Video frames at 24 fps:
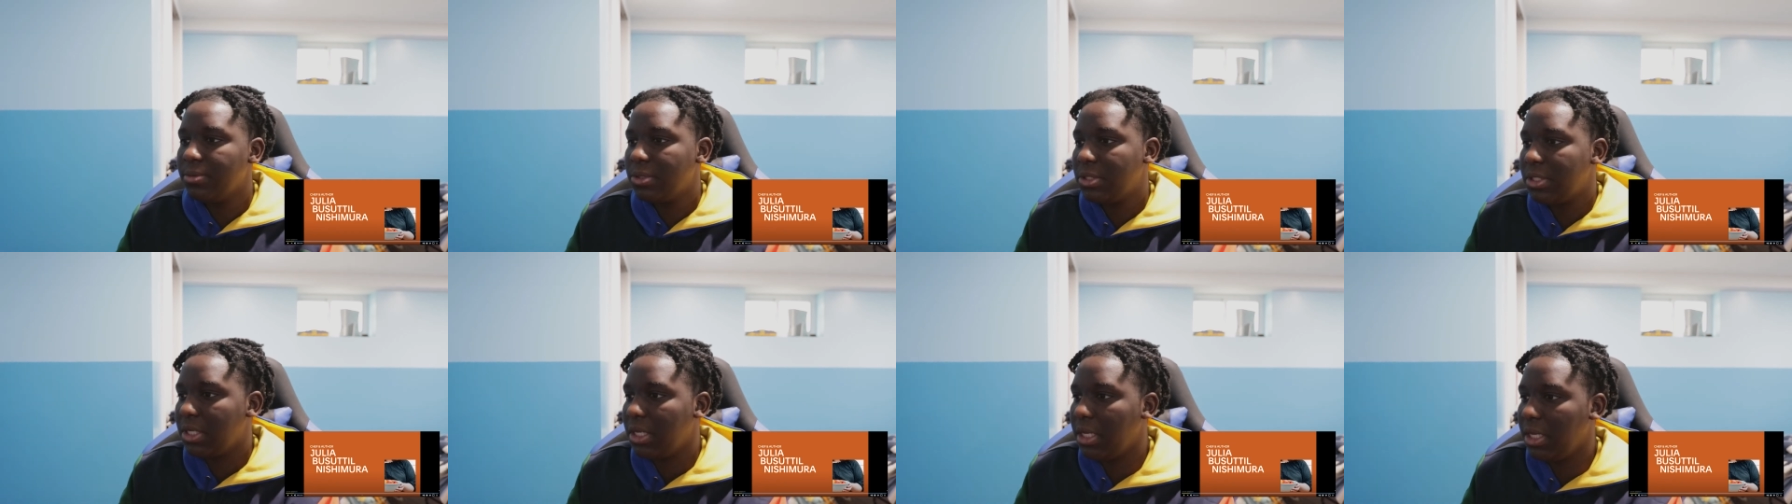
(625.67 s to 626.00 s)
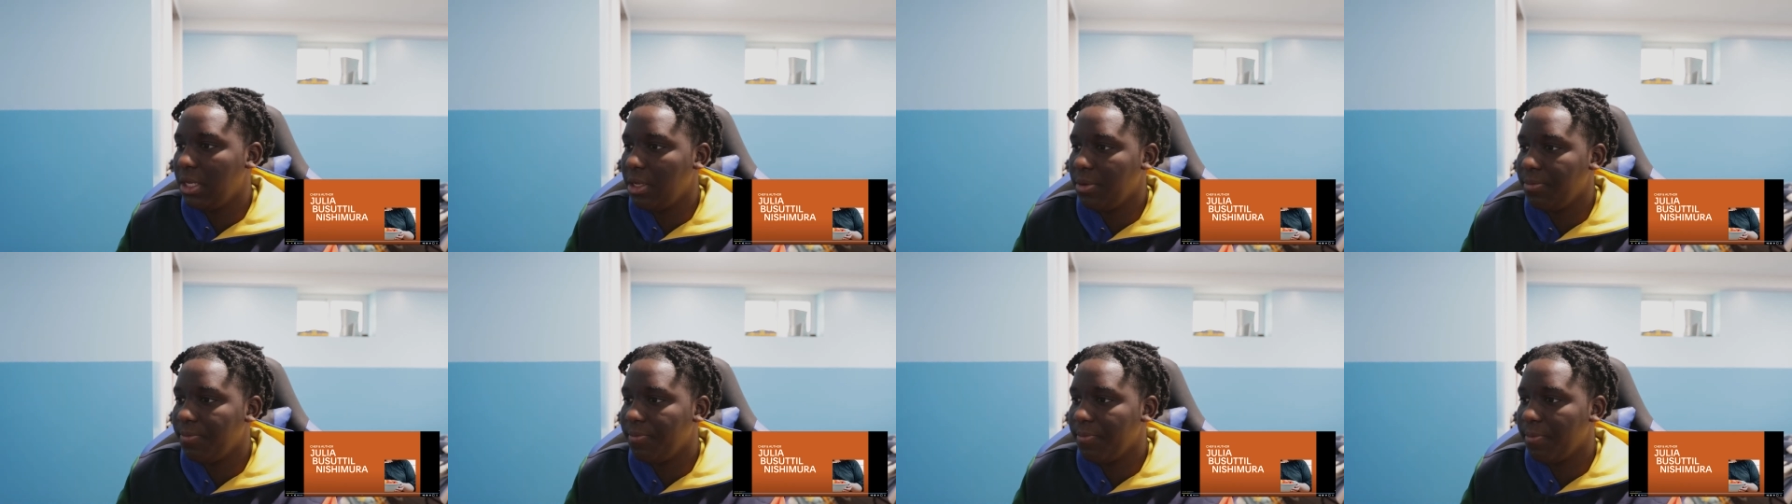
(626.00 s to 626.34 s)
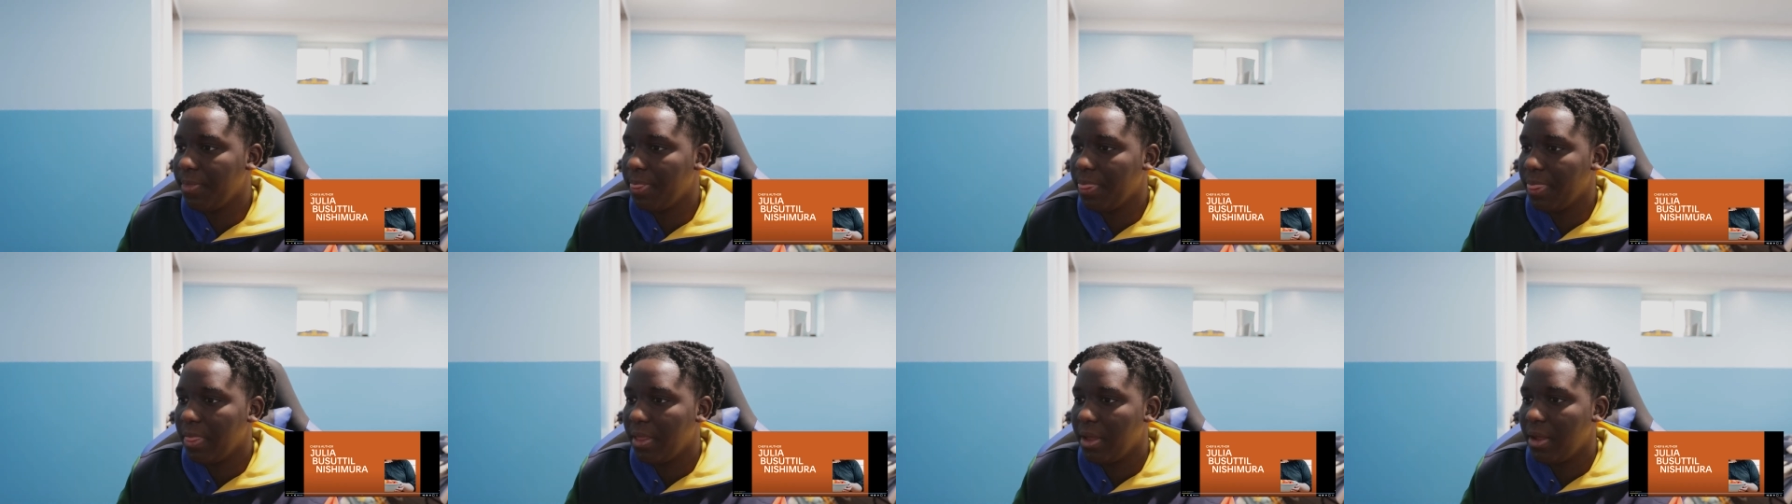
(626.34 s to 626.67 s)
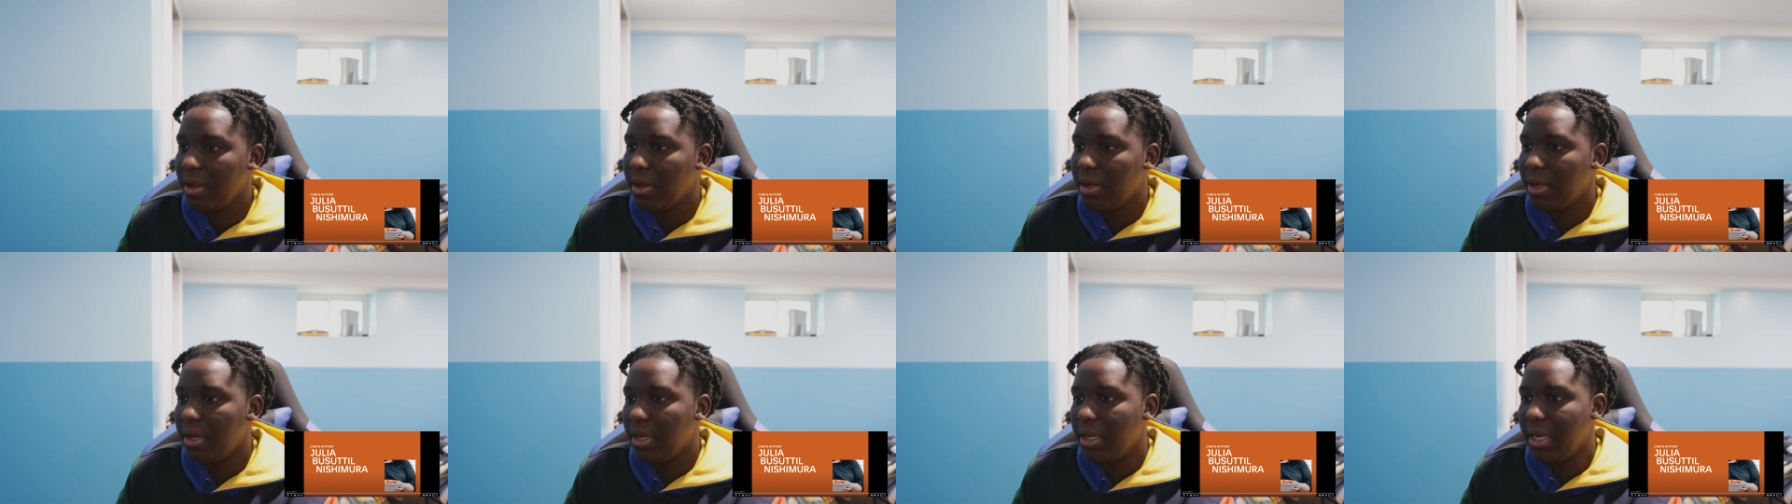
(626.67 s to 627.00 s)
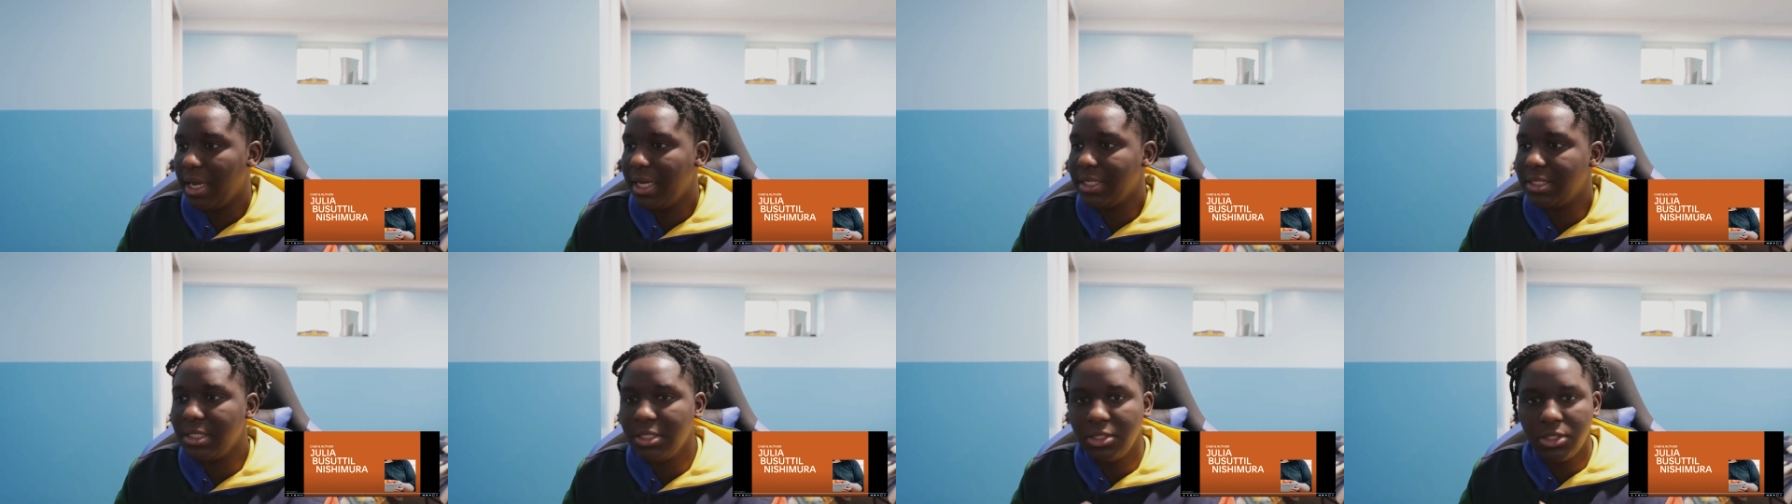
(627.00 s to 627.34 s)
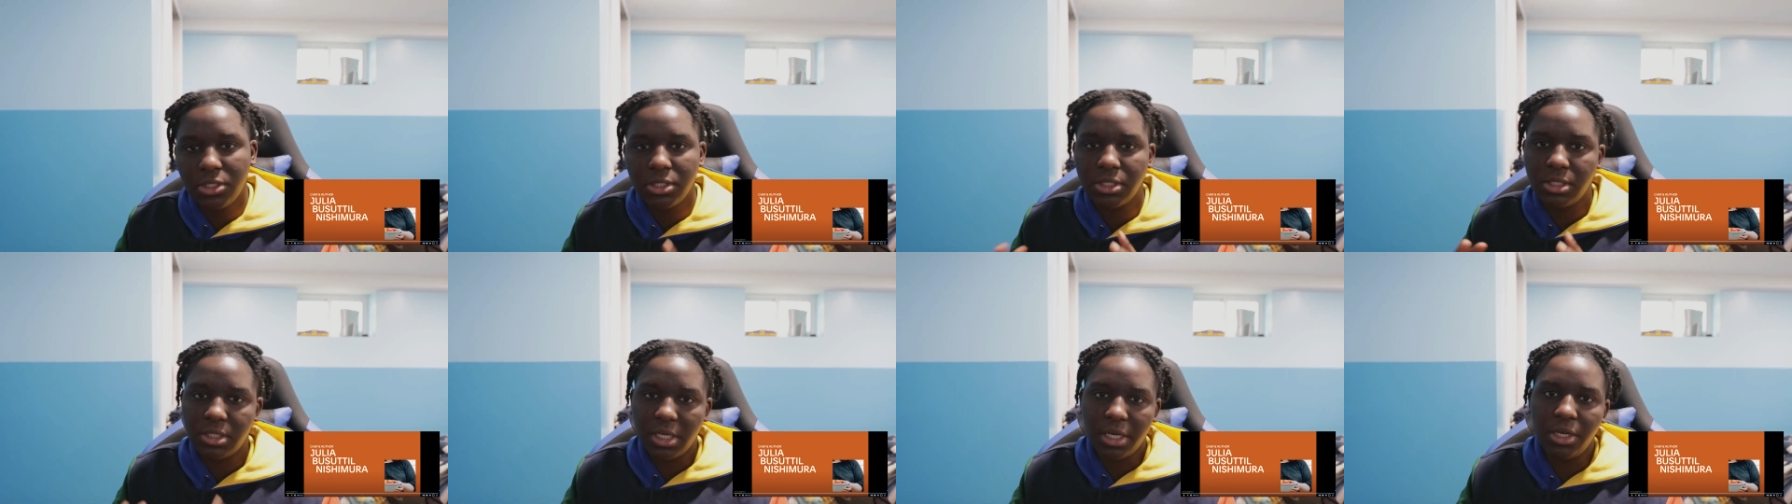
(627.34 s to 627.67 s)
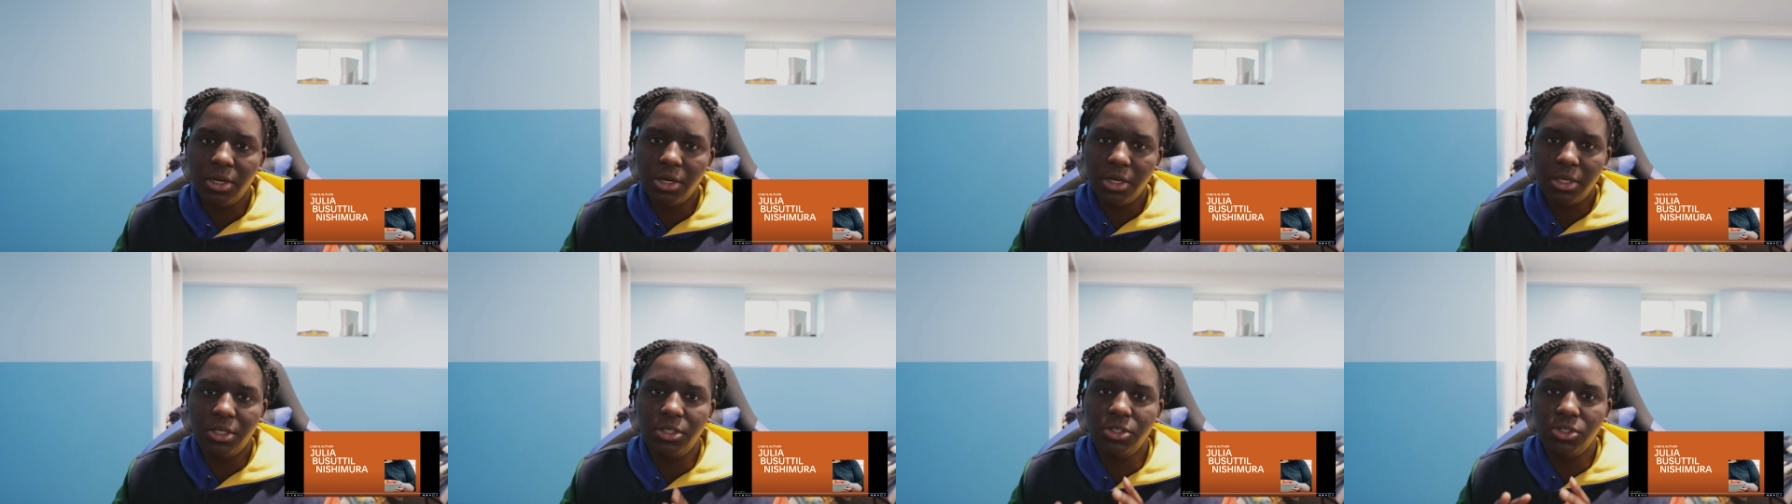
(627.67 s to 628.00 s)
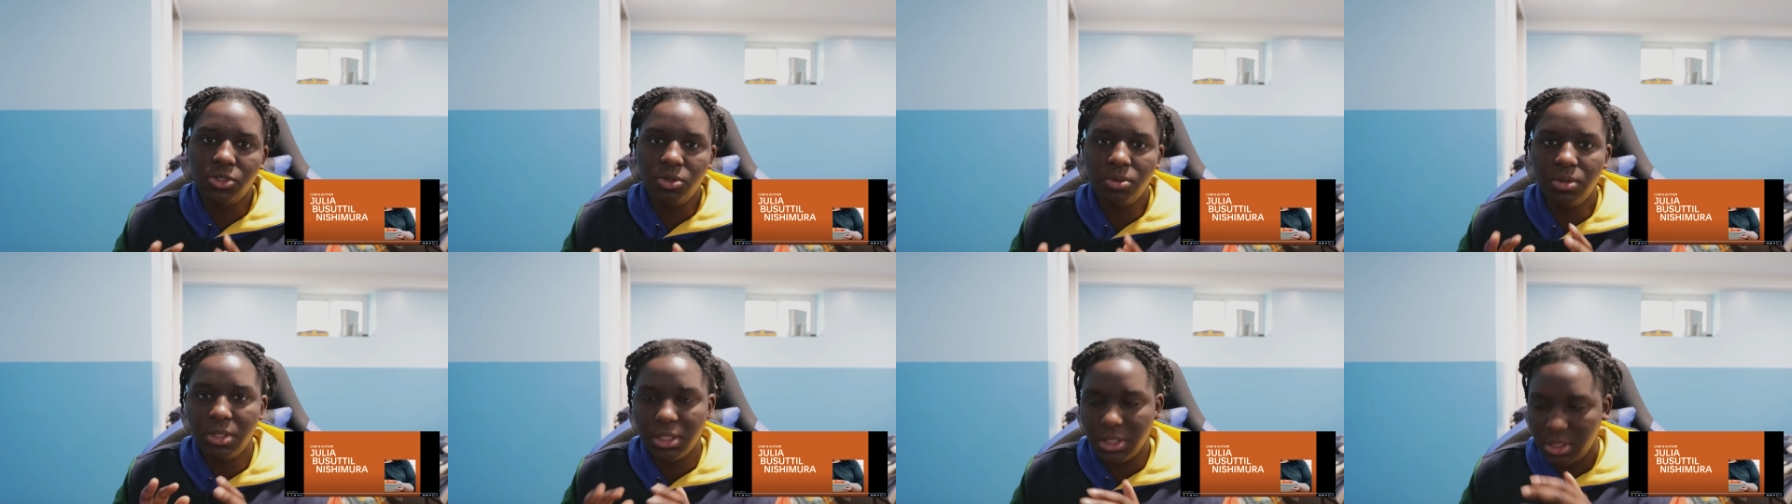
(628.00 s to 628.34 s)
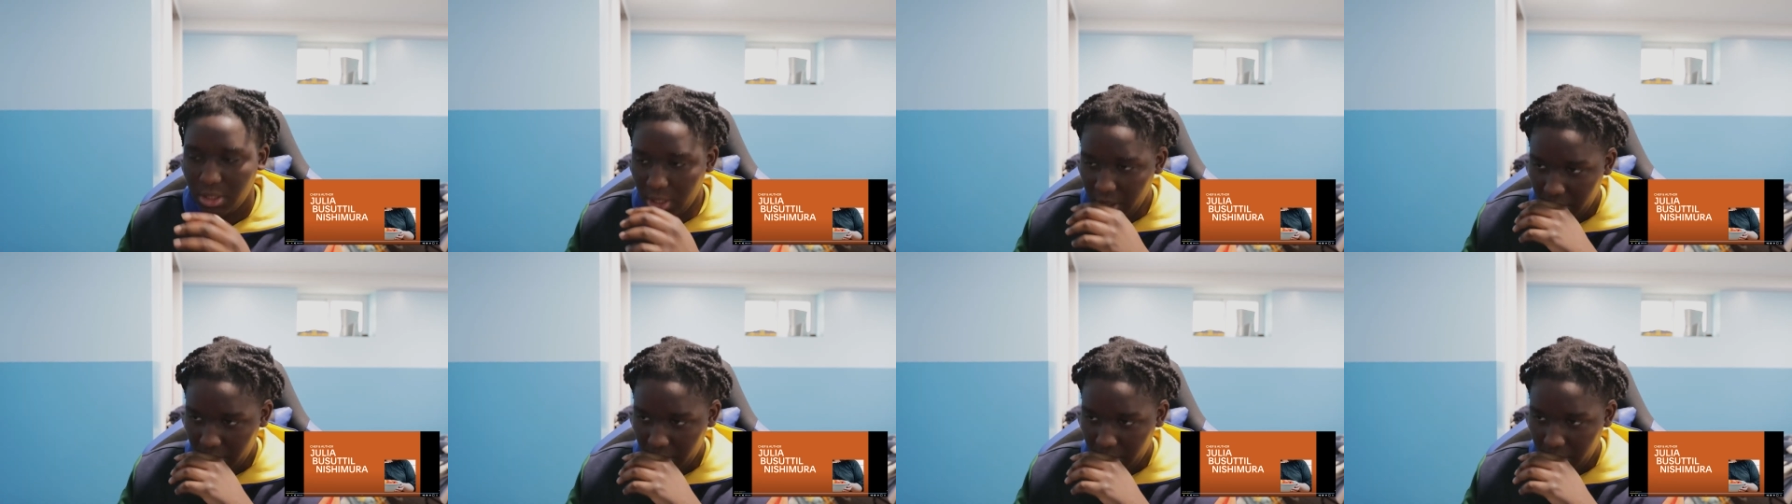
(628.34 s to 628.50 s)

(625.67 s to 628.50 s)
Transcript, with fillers: saying? As an entertainer, he's doing his